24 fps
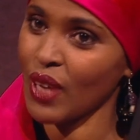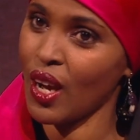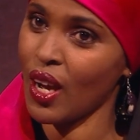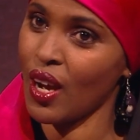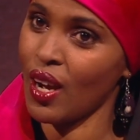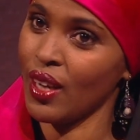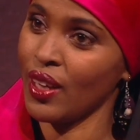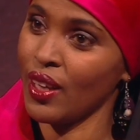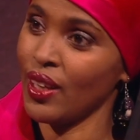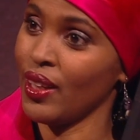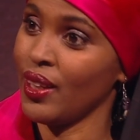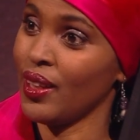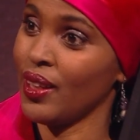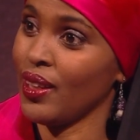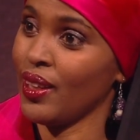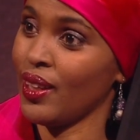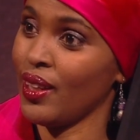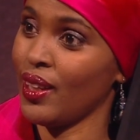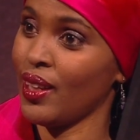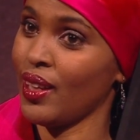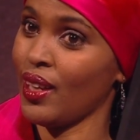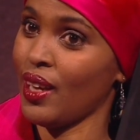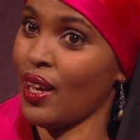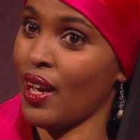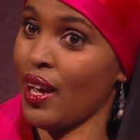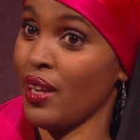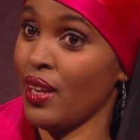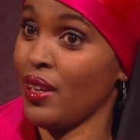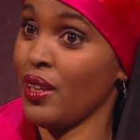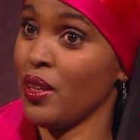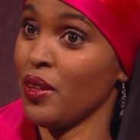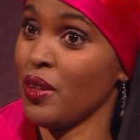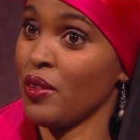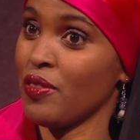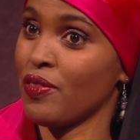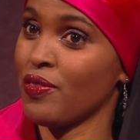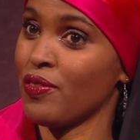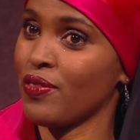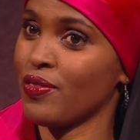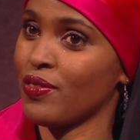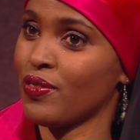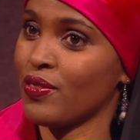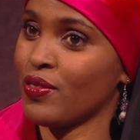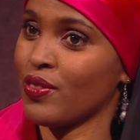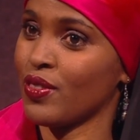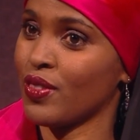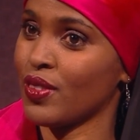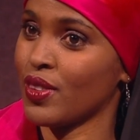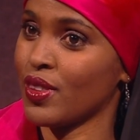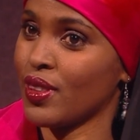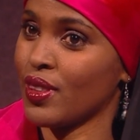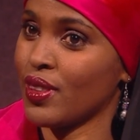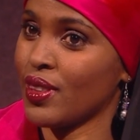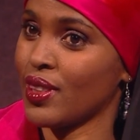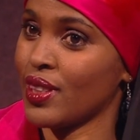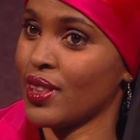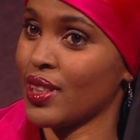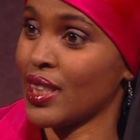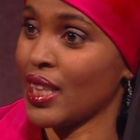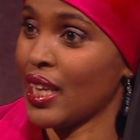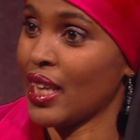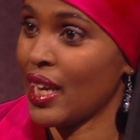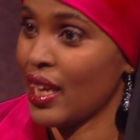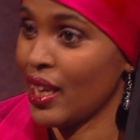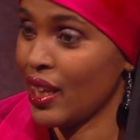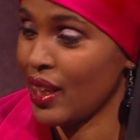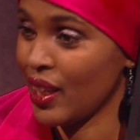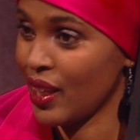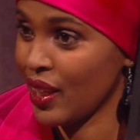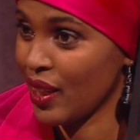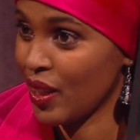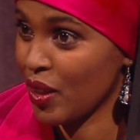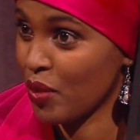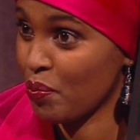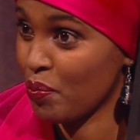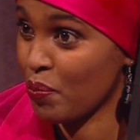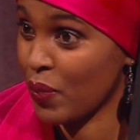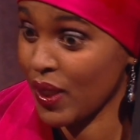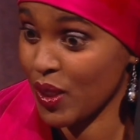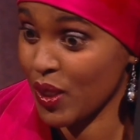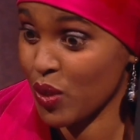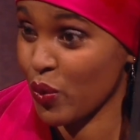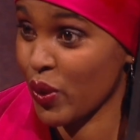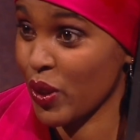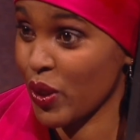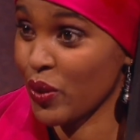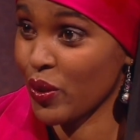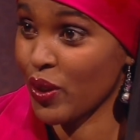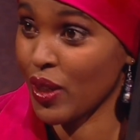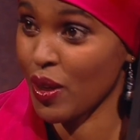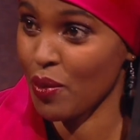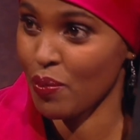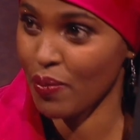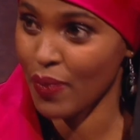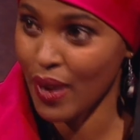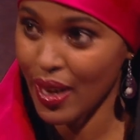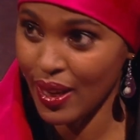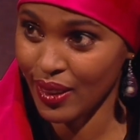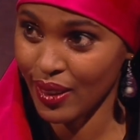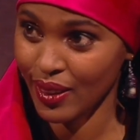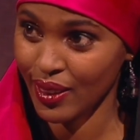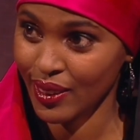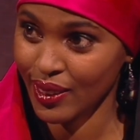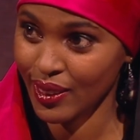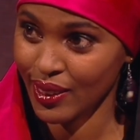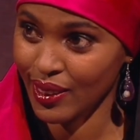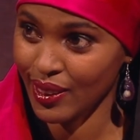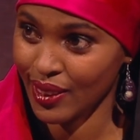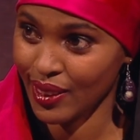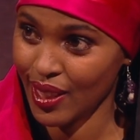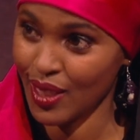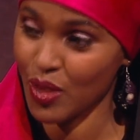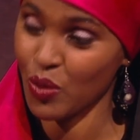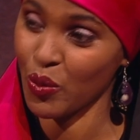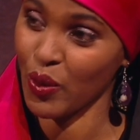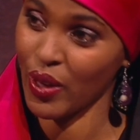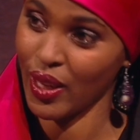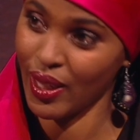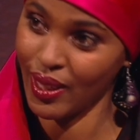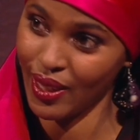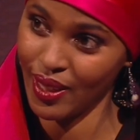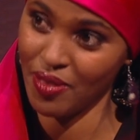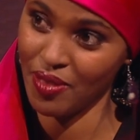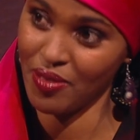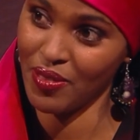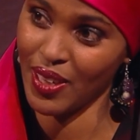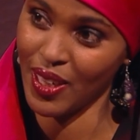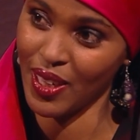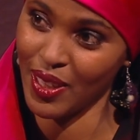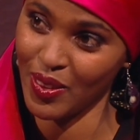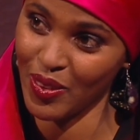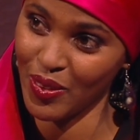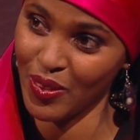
And I live in place where you get married. That's where I live now.